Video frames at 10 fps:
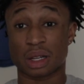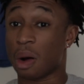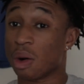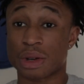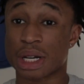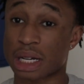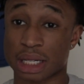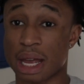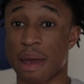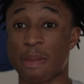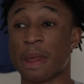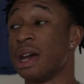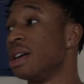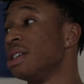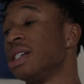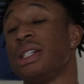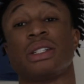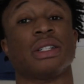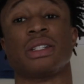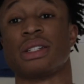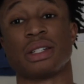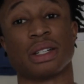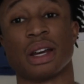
The goals are the same. It's just